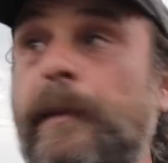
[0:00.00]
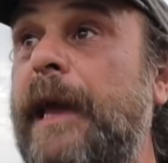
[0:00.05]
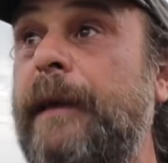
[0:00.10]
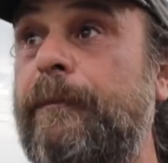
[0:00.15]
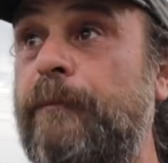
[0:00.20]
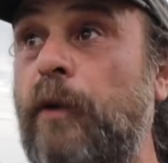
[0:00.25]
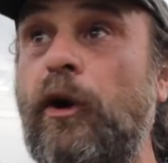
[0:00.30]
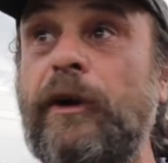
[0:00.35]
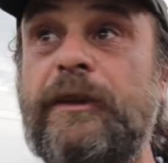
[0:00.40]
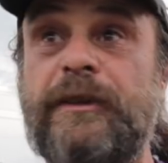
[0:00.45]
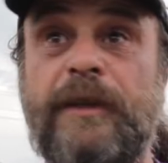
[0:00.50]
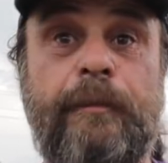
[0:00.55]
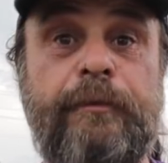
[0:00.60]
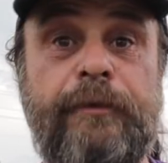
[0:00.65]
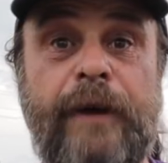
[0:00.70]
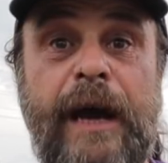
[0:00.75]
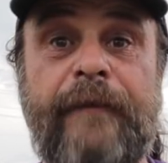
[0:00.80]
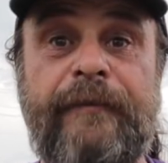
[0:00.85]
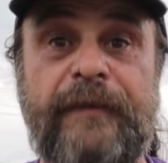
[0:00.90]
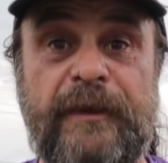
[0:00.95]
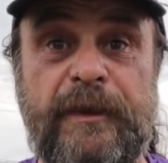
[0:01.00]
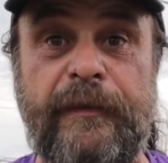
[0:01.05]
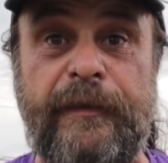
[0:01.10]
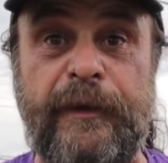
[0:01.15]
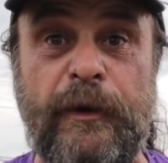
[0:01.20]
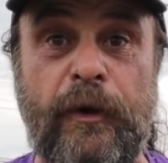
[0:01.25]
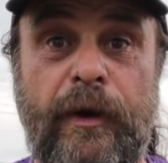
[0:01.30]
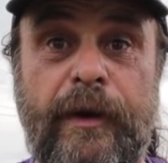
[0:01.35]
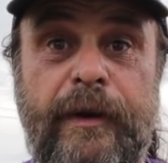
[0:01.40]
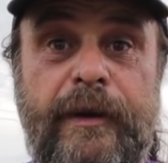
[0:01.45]
They purge the profits of
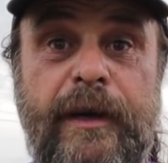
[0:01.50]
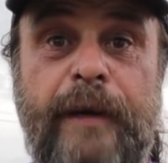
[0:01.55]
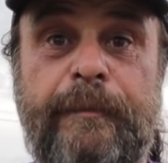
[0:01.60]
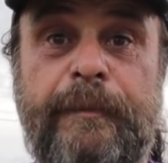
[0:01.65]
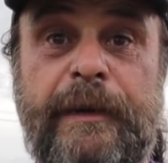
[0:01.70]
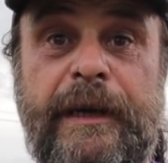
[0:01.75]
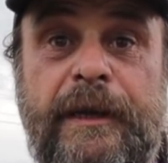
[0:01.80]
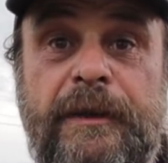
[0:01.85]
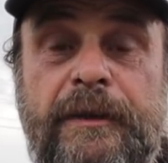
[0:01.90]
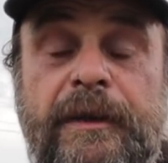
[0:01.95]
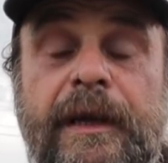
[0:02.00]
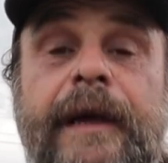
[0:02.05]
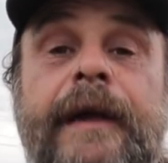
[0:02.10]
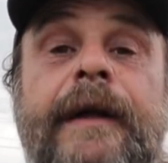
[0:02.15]
the oil companies.